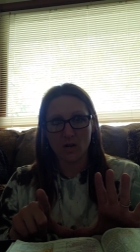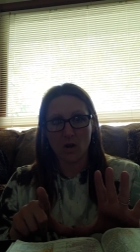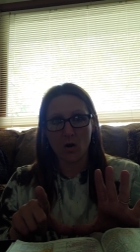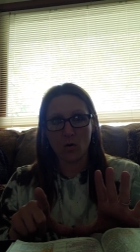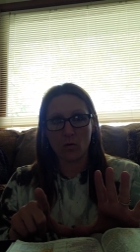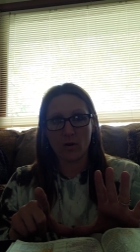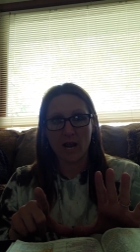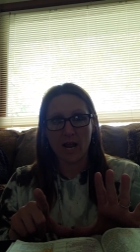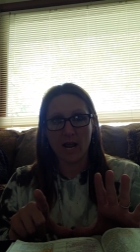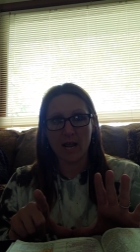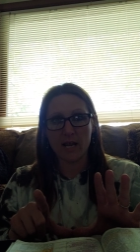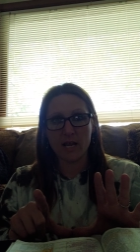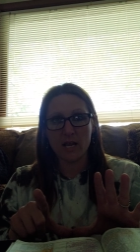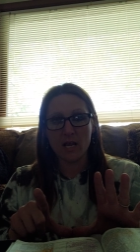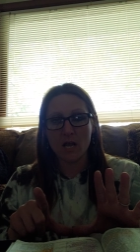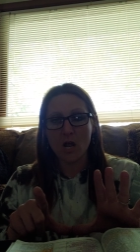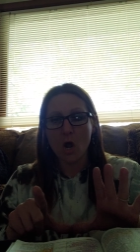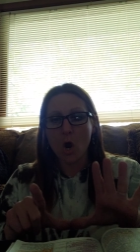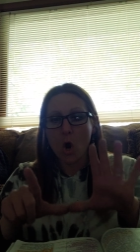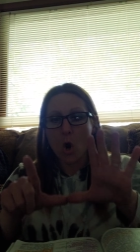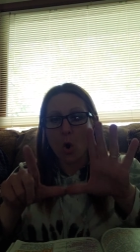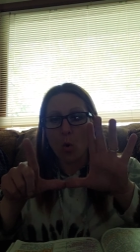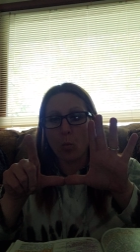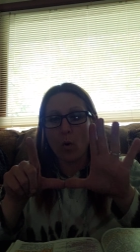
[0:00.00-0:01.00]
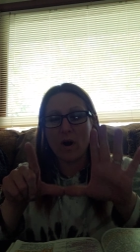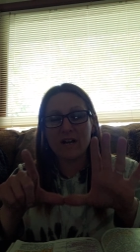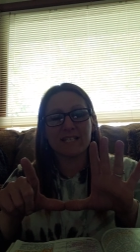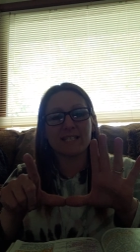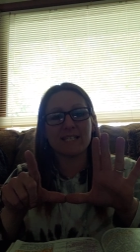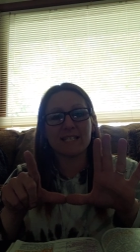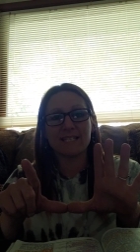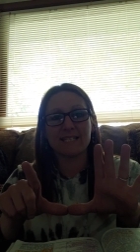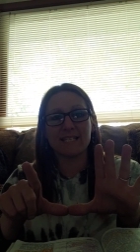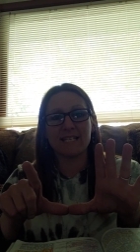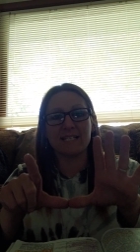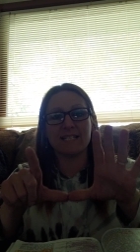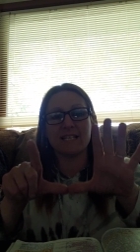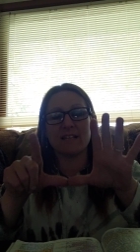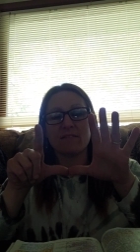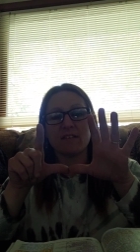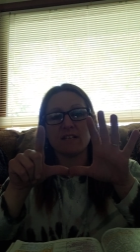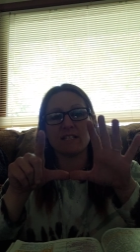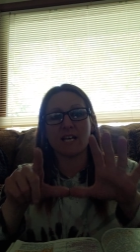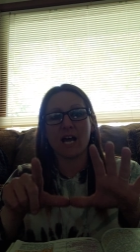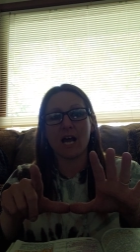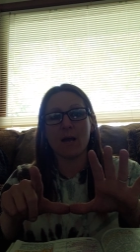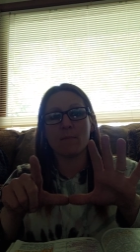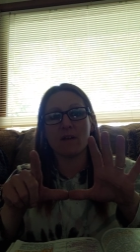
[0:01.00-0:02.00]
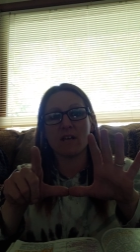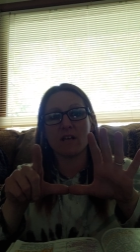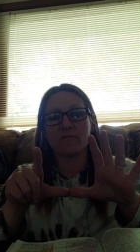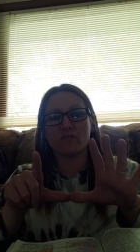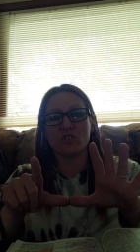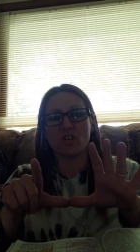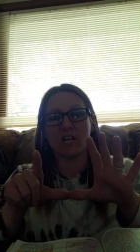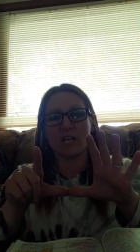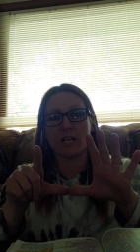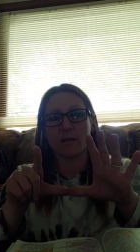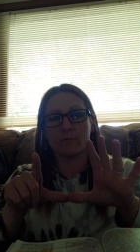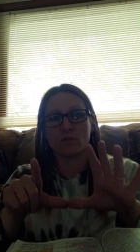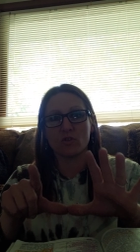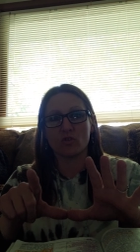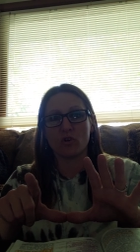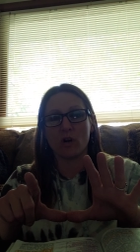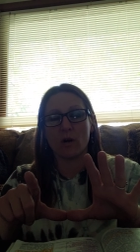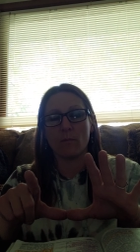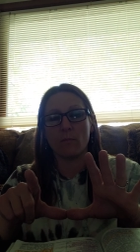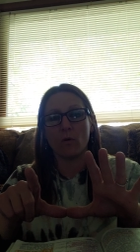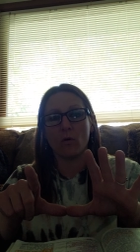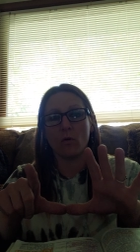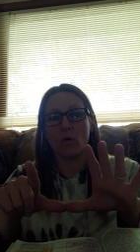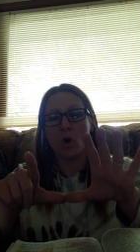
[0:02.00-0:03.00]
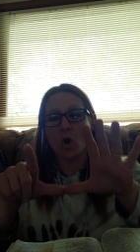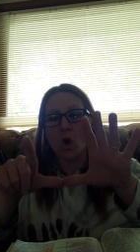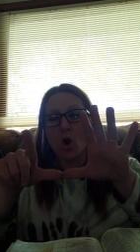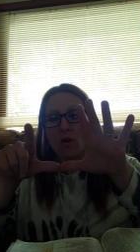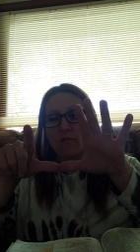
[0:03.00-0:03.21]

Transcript: Okay. What's the season? The timing of Jacob's trouble.